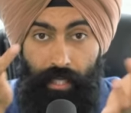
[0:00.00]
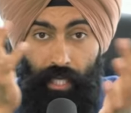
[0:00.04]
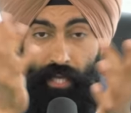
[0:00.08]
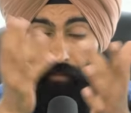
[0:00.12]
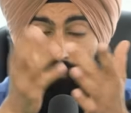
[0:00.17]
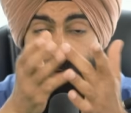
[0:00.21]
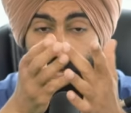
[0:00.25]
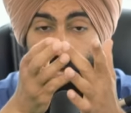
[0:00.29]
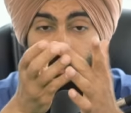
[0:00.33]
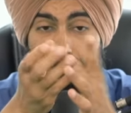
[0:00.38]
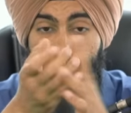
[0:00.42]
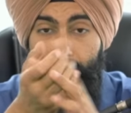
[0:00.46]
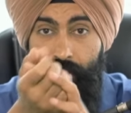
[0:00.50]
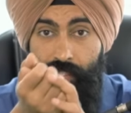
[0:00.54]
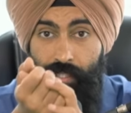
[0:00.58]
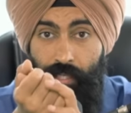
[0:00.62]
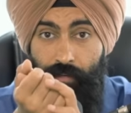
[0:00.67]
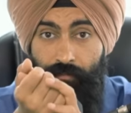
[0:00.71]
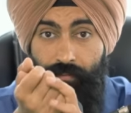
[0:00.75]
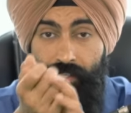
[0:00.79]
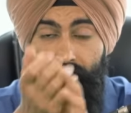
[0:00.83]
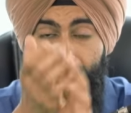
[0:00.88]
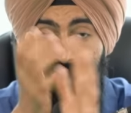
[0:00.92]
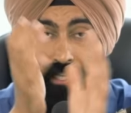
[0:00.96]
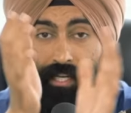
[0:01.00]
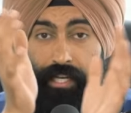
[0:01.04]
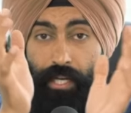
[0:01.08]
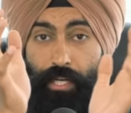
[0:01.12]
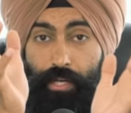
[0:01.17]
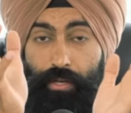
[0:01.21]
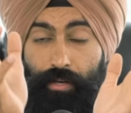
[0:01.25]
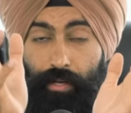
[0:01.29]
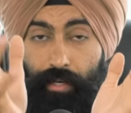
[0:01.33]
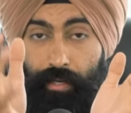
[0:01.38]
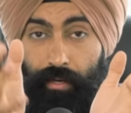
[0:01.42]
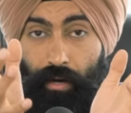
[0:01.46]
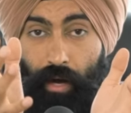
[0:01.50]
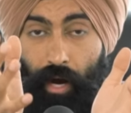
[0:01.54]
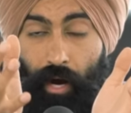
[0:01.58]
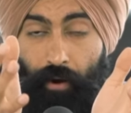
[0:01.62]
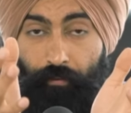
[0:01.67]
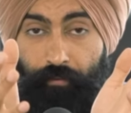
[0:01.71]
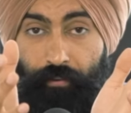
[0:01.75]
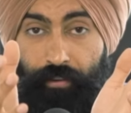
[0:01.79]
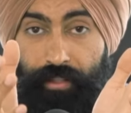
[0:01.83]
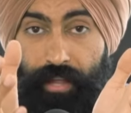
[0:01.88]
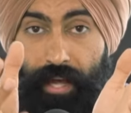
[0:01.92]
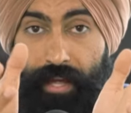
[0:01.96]
If you have a service, you can
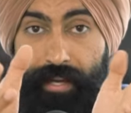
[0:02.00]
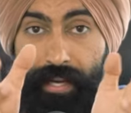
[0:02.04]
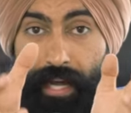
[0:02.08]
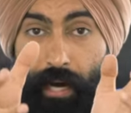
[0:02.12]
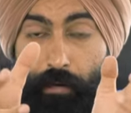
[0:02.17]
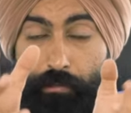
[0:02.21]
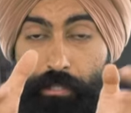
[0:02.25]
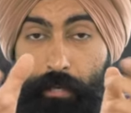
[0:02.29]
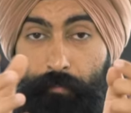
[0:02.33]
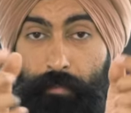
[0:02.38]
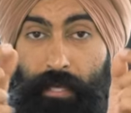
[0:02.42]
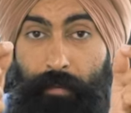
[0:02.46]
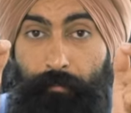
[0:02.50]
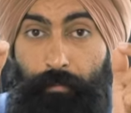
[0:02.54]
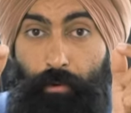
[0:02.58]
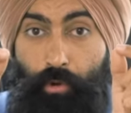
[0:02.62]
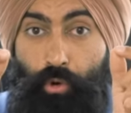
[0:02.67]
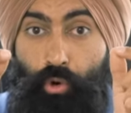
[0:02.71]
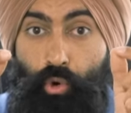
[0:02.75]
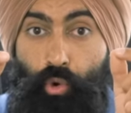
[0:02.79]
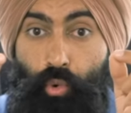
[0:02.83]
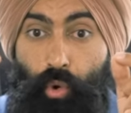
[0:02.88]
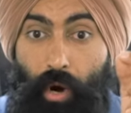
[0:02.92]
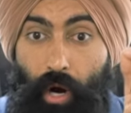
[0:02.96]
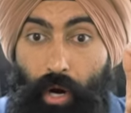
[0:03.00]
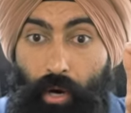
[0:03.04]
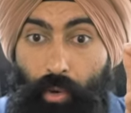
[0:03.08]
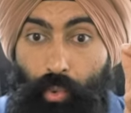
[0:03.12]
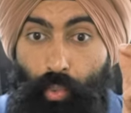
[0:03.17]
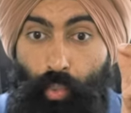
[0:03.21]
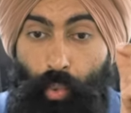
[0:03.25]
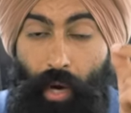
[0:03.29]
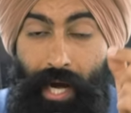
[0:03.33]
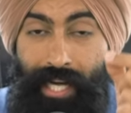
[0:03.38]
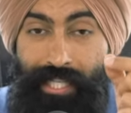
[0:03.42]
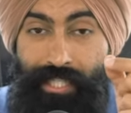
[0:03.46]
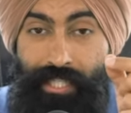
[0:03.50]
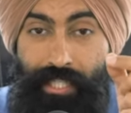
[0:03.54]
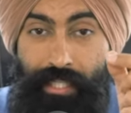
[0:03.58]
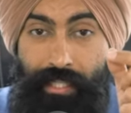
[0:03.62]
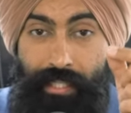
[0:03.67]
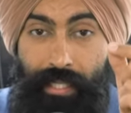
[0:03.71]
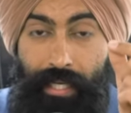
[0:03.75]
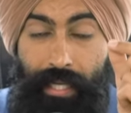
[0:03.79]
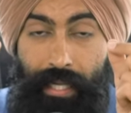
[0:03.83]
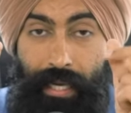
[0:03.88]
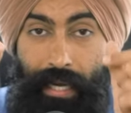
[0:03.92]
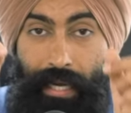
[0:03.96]
offer that now to people who are
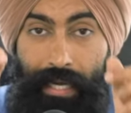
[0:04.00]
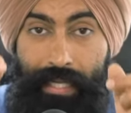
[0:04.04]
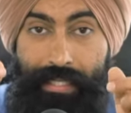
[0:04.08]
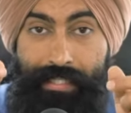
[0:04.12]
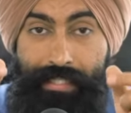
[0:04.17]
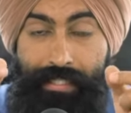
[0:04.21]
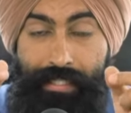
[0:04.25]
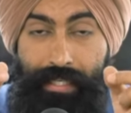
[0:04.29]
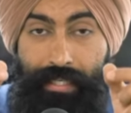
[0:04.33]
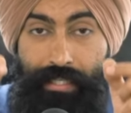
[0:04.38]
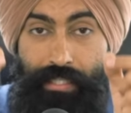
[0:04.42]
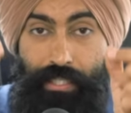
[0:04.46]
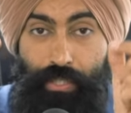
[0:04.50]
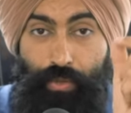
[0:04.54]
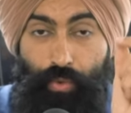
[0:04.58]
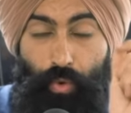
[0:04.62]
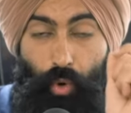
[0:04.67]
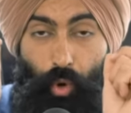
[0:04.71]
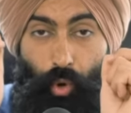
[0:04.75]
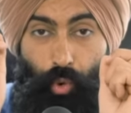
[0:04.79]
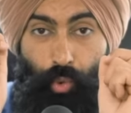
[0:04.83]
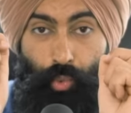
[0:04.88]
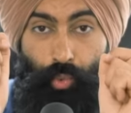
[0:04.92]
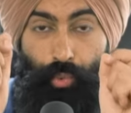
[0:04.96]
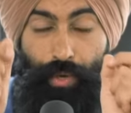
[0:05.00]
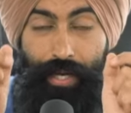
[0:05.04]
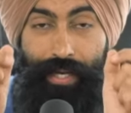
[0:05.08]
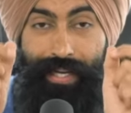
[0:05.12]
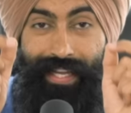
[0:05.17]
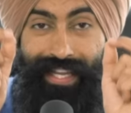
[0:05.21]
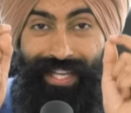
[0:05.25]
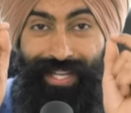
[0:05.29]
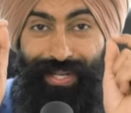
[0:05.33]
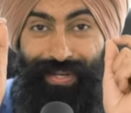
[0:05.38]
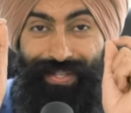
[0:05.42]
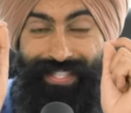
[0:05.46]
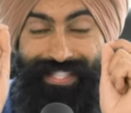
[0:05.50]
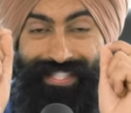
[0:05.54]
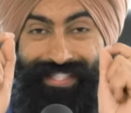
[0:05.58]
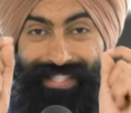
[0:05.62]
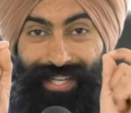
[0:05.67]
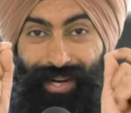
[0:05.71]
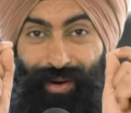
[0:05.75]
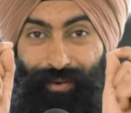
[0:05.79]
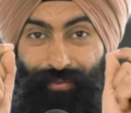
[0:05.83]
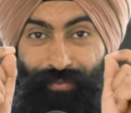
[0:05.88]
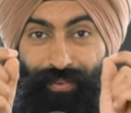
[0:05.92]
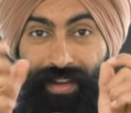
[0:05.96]
watching, listening to, or reading your
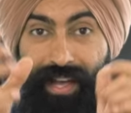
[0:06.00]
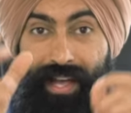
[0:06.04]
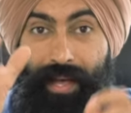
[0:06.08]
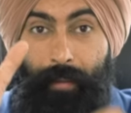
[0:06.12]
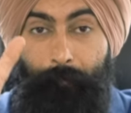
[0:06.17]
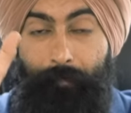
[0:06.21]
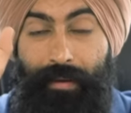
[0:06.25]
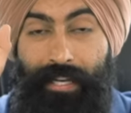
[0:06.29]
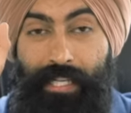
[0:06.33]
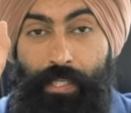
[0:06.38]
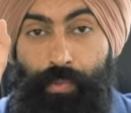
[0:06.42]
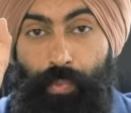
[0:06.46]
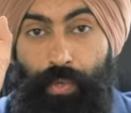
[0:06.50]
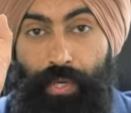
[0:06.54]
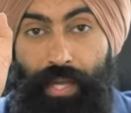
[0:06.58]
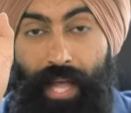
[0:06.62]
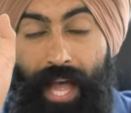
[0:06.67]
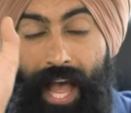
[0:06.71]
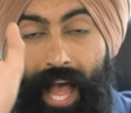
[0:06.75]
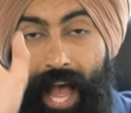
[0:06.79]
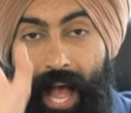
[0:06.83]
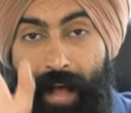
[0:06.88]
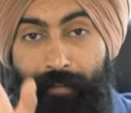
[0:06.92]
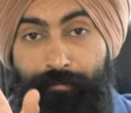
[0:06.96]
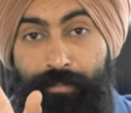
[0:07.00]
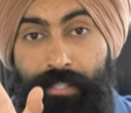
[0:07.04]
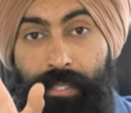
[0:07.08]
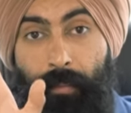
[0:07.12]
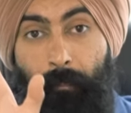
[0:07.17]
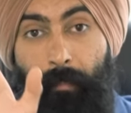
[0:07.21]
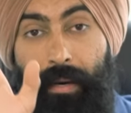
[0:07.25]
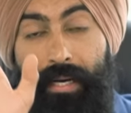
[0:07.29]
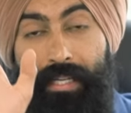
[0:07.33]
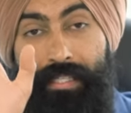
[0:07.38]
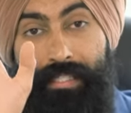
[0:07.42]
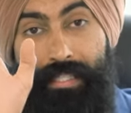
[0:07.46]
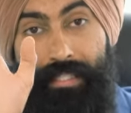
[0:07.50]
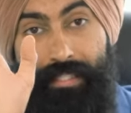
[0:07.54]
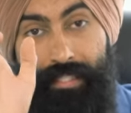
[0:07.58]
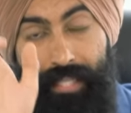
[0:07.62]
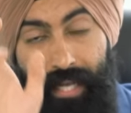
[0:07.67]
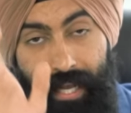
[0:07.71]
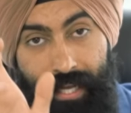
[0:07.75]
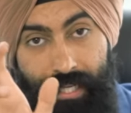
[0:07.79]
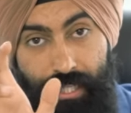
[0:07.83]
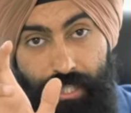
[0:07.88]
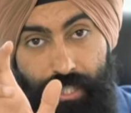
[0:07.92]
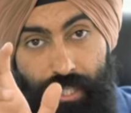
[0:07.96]
stuff. Because when you have somebody's
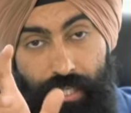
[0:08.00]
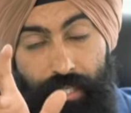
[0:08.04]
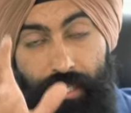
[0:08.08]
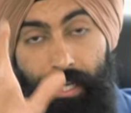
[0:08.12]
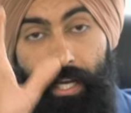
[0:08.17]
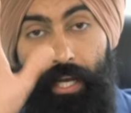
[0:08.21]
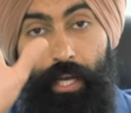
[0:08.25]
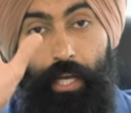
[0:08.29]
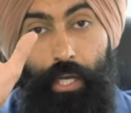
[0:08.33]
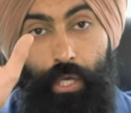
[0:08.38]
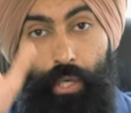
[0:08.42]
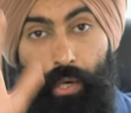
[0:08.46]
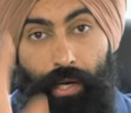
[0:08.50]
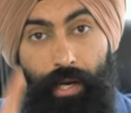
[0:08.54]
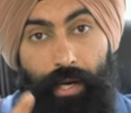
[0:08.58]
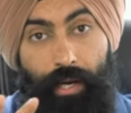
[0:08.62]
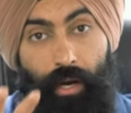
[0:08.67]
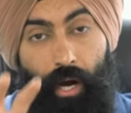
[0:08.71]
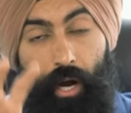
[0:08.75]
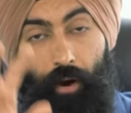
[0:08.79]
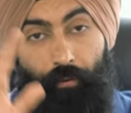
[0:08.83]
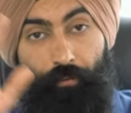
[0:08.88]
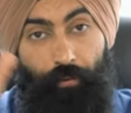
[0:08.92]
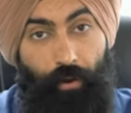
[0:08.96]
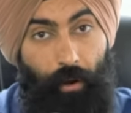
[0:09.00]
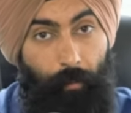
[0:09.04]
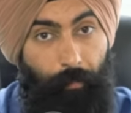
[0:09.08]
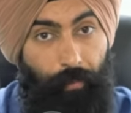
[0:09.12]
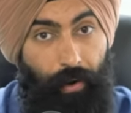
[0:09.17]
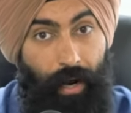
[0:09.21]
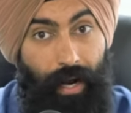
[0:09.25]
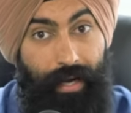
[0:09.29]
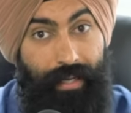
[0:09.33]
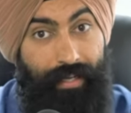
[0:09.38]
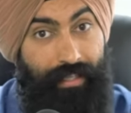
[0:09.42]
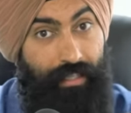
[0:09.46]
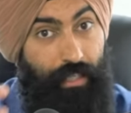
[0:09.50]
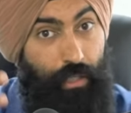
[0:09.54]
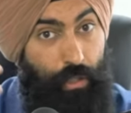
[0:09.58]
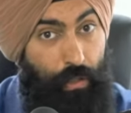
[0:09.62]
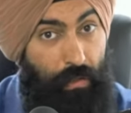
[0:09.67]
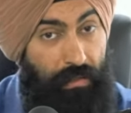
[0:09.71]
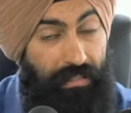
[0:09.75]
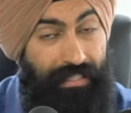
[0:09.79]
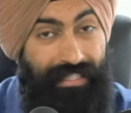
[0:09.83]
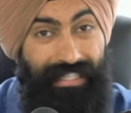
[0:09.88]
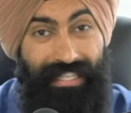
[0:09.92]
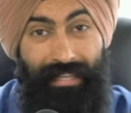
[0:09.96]
attention, you can offer your product.
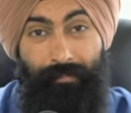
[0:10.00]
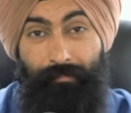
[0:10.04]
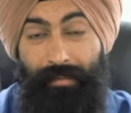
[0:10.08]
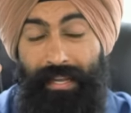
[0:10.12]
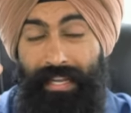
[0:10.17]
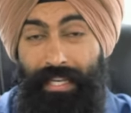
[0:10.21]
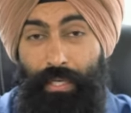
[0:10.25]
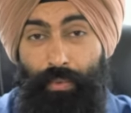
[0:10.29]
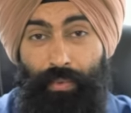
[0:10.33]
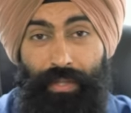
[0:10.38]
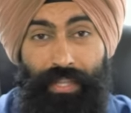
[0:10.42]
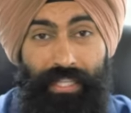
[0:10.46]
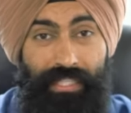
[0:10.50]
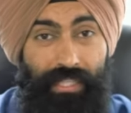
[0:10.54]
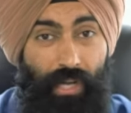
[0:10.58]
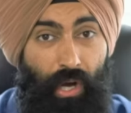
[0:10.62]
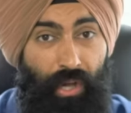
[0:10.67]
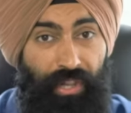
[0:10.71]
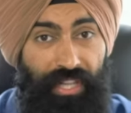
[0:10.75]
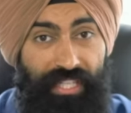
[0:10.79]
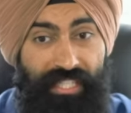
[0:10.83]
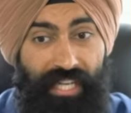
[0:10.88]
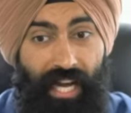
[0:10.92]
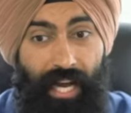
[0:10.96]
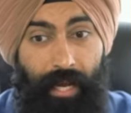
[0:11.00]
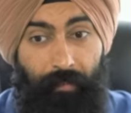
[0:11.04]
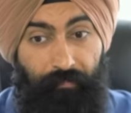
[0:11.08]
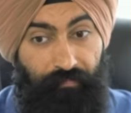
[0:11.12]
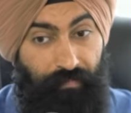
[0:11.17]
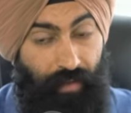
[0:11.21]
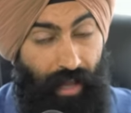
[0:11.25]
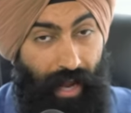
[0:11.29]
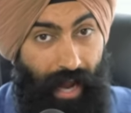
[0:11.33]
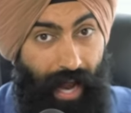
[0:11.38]
You see me doing this all All the time.